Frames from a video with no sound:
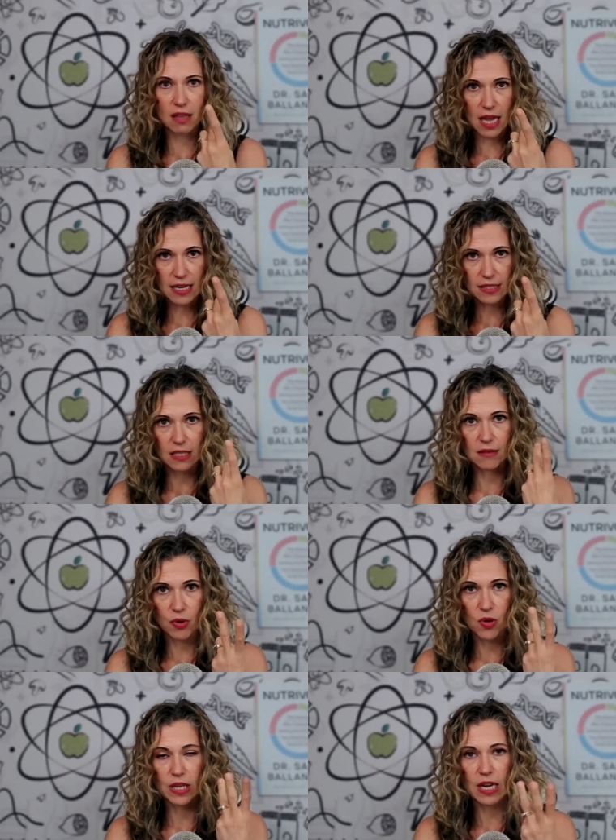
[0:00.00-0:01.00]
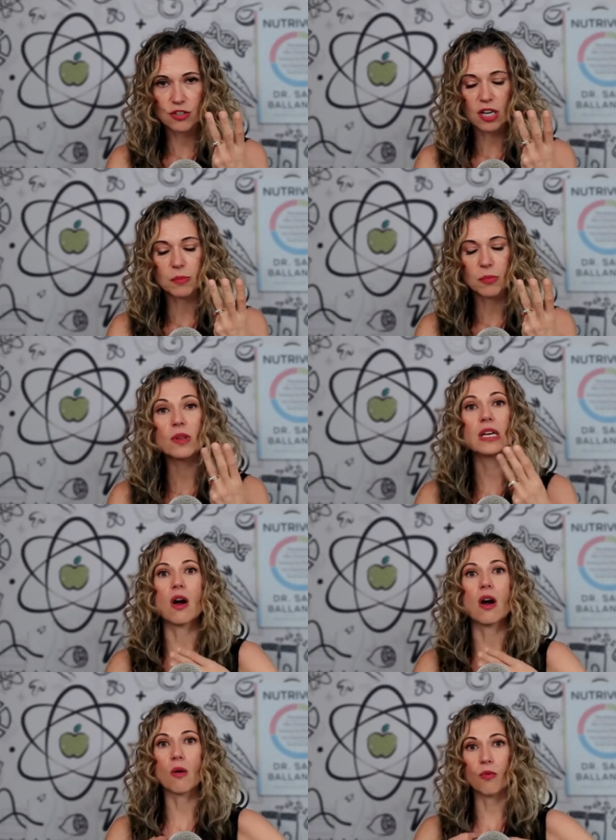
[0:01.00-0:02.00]
glycine, proline, hydroxyproline,
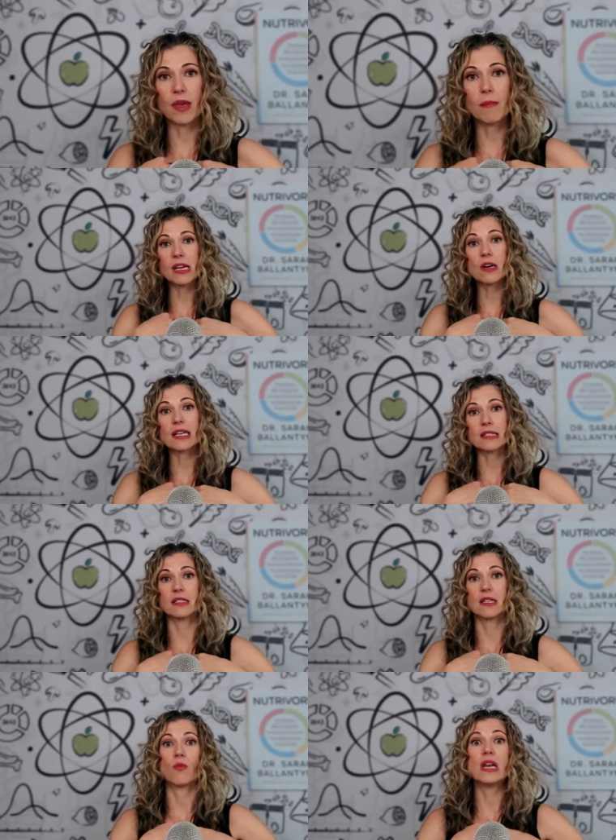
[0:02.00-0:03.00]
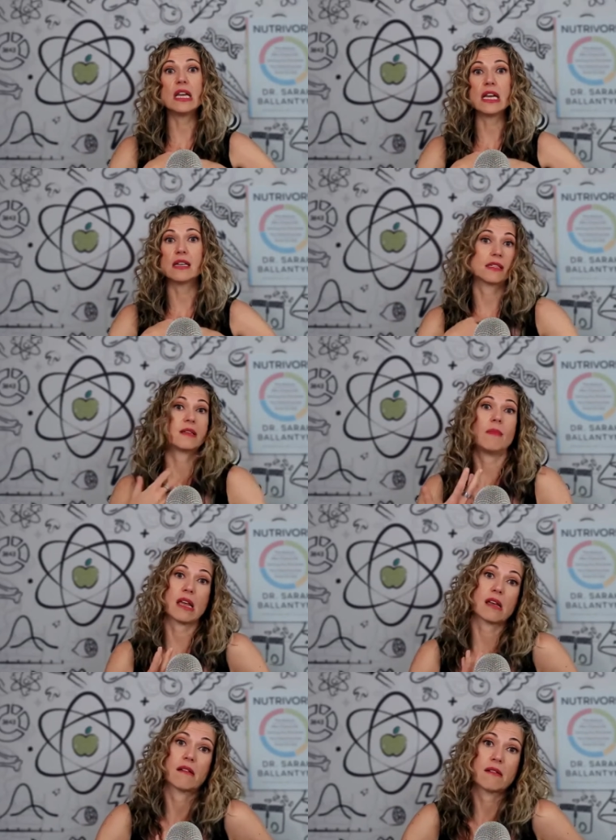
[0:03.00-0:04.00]
are the amino acids that we need to
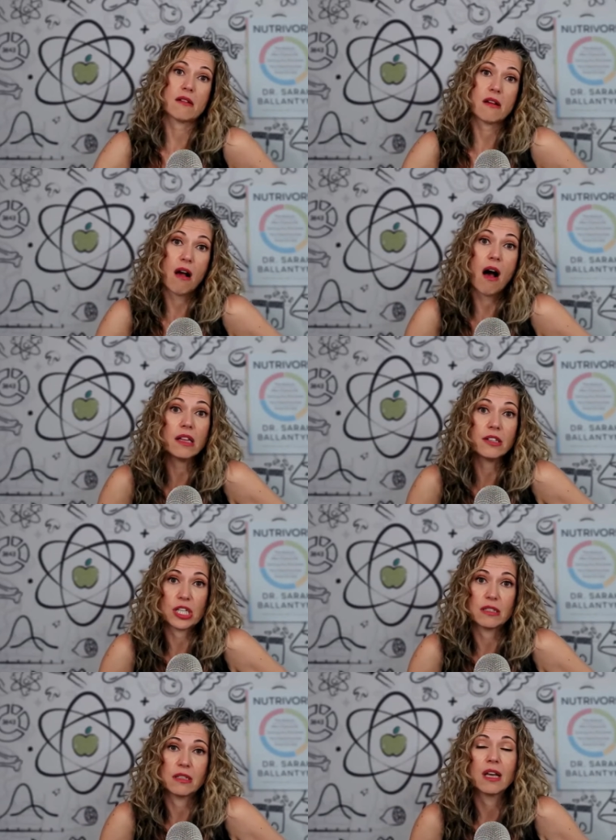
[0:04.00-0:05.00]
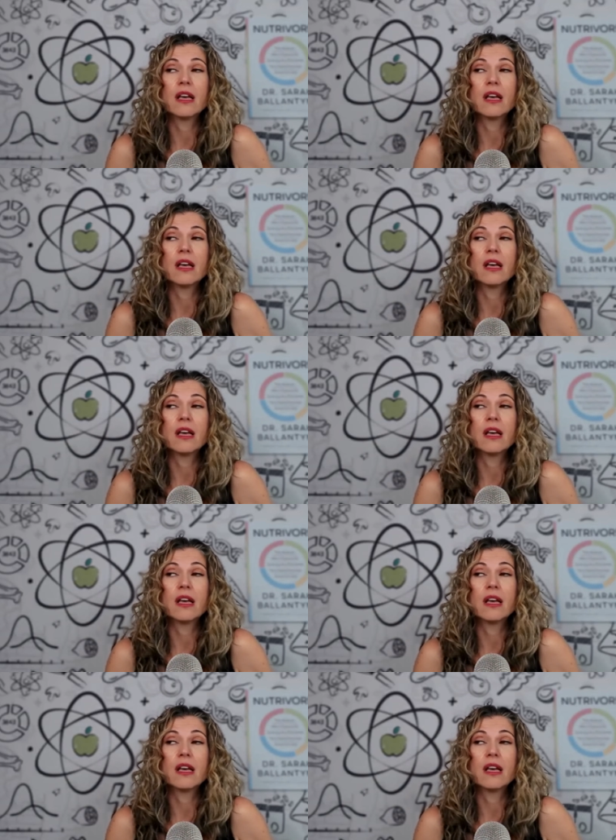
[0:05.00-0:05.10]
make collagen.